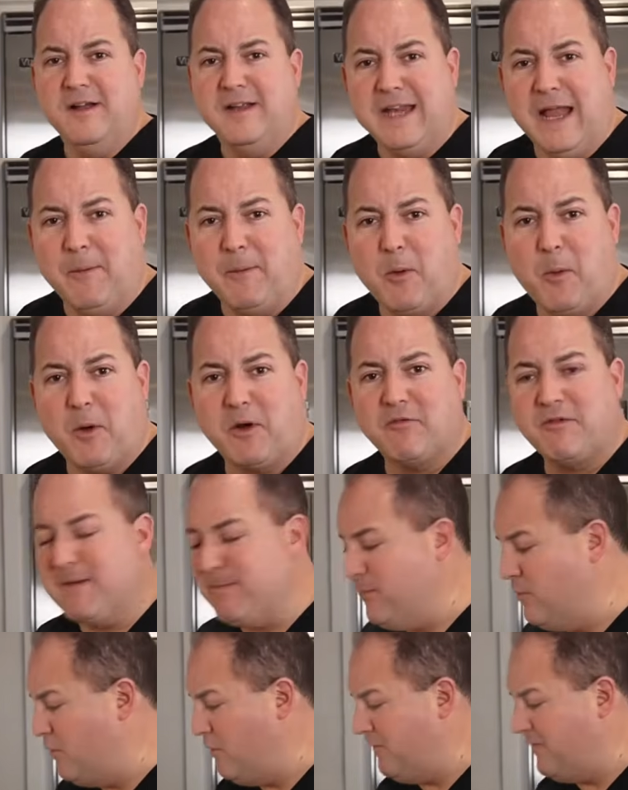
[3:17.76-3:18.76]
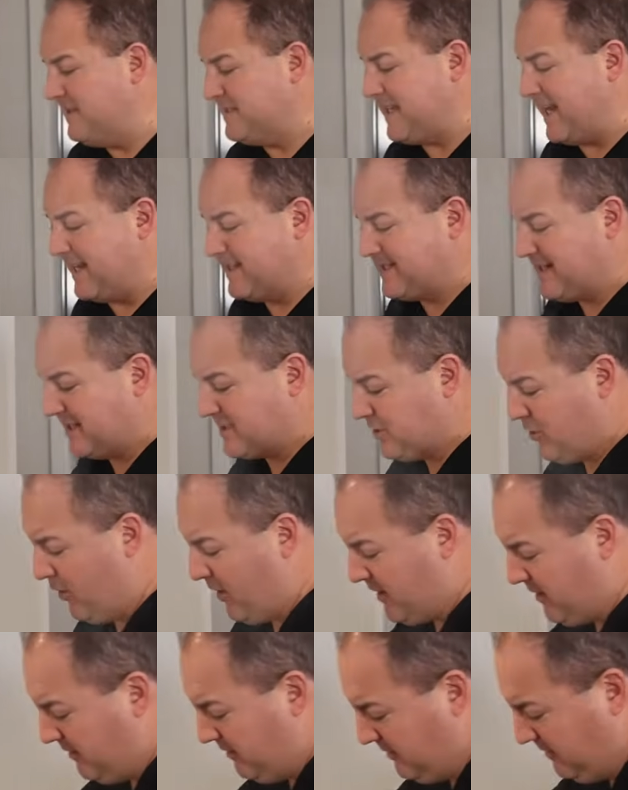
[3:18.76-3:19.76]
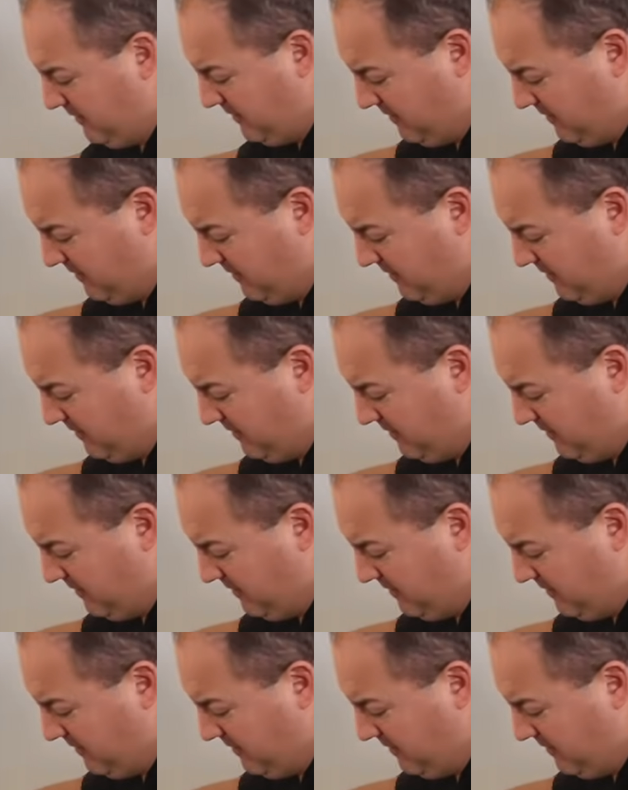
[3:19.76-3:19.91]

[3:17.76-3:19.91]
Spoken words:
Now we wanna remove this excess oil.